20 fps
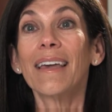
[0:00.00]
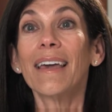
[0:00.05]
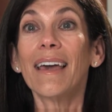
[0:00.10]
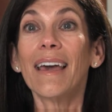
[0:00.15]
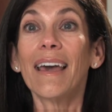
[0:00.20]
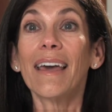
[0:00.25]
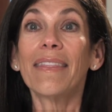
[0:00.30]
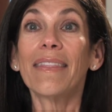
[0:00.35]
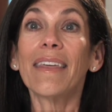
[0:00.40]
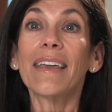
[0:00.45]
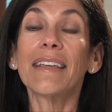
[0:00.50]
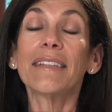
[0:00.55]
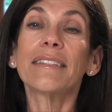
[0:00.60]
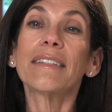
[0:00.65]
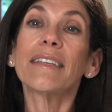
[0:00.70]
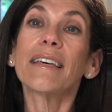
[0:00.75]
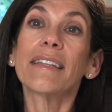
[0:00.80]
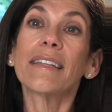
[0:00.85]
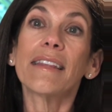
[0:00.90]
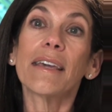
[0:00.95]
And they
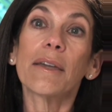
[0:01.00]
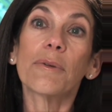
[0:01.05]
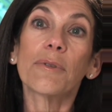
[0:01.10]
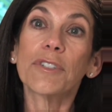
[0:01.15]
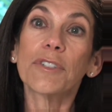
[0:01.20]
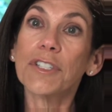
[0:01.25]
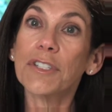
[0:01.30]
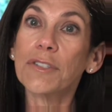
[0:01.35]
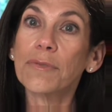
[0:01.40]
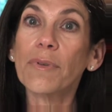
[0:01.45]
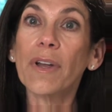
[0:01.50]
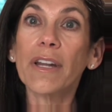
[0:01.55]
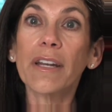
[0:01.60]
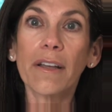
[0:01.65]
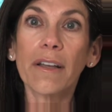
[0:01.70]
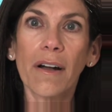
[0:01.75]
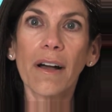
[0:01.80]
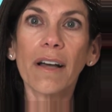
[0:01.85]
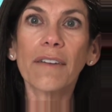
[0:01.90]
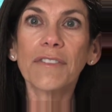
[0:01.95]
said they were just running
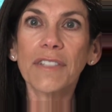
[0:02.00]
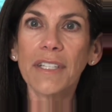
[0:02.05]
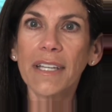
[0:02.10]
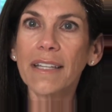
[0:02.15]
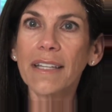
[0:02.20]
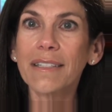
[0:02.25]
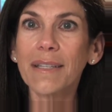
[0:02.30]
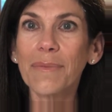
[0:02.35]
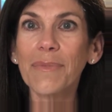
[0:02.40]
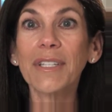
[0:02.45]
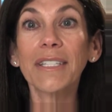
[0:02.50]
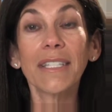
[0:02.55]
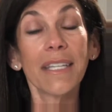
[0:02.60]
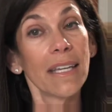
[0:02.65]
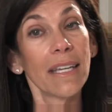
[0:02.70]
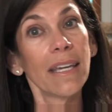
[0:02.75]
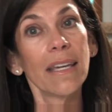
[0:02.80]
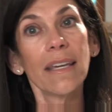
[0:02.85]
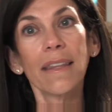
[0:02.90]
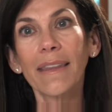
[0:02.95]
off to get something to
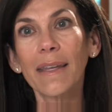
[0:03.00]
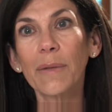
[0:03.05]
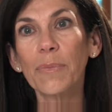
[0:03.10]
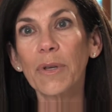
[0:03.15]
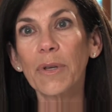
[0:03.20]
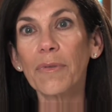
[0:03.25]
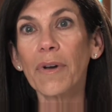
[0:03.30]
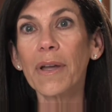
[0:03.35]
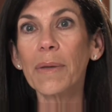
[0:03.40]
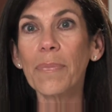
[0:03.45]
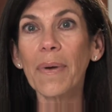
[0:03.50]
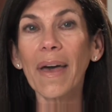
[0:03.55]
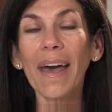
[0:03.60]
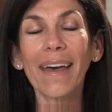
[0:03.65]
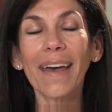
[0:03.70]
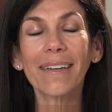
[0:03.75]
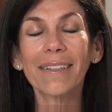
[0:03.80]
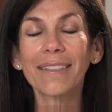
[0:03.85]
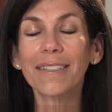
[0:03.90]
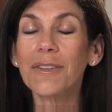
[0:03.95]
eat and they'd be right
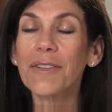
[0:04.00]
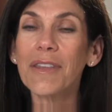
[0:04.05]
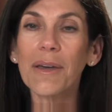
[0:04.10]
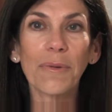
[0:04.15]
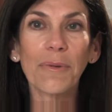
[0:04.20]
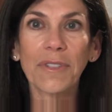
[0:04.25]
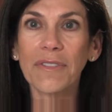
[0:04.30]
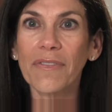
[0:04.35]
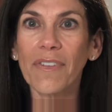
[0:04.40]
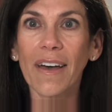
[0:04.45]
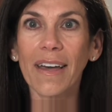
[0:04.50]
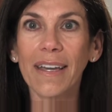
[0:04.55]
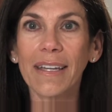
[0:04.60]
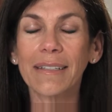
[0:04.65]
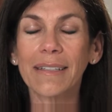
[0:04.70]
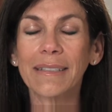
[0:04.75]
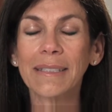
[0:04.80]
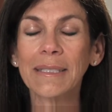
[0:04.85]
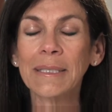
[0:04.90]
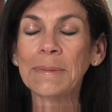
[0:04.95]
back, so that was
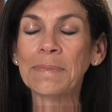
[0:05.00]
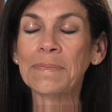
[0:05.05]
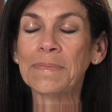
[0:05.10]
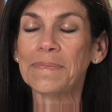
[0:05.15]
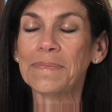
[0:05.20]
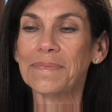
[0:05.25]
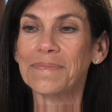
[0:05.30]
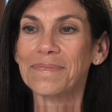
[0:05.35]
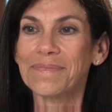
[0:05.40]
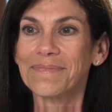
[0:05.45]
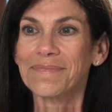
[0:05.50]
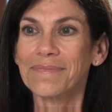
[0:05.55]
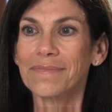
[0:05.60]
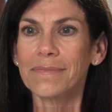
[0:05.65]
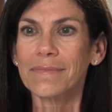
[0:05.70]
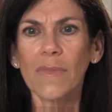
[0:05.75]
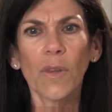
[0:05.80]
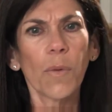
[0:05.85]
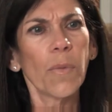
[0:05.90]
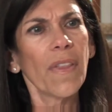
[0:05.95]
fine.
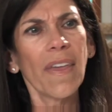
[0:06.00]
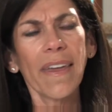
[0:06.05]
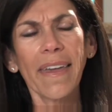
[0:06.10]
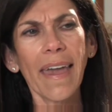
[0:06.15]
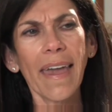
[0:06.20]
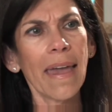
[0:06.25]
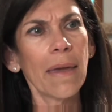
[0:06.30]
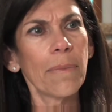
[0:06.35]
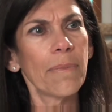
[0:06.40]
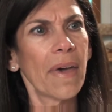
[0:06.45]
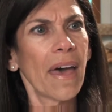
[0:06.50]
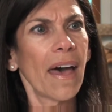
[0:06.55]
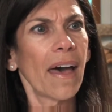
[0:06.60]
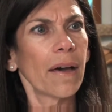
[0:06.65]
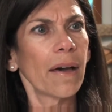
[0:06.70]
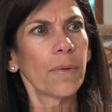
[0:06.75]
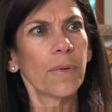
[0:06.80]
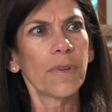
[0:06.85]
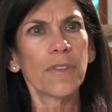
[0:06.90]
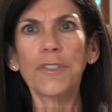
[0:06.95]
Well, they came
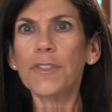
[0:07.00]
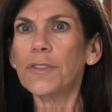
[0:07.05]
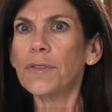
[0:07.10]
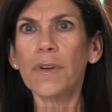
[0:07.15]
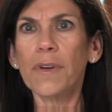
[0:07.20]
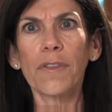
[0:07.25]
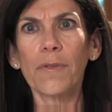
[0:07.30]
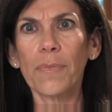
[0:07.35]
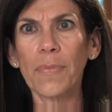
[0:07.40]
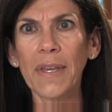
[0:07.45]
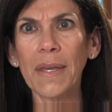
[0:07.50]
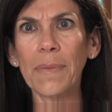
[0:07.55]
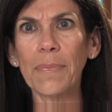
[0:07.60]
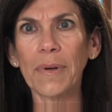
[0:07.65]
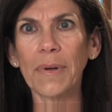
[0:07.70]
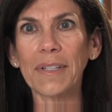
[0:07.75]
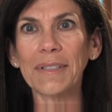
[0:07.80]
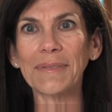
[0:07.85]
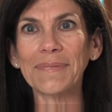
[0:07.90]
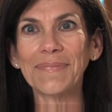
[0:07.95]
back with two other
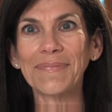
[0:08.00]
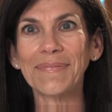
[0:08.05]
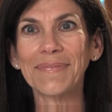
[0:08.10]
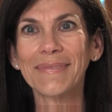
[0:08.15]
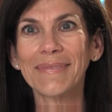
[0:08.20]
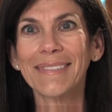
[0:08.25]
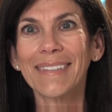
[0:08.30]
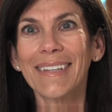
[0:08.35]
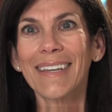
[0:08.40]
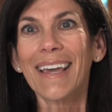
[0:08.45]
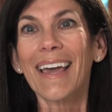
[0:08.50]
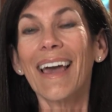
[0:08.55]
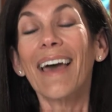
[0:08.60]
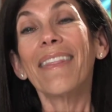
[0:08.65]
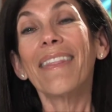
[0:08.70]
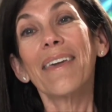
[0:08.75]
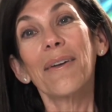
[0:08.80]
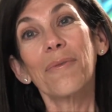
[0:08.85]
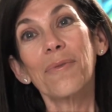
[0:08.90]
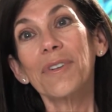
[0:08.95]
people,
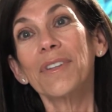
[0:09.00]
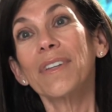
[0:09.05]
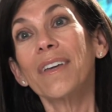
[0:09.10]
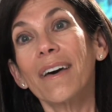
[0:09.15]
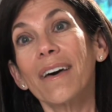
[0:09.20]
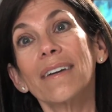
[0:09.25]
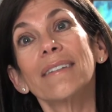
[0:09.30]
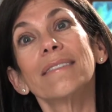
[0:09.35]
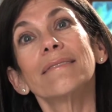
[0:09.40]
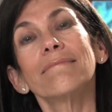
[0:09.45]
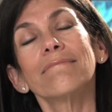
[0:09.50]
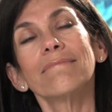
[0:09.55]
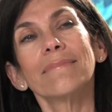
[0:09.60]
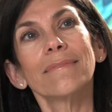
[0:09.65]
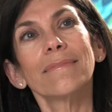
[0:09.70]
and they were young,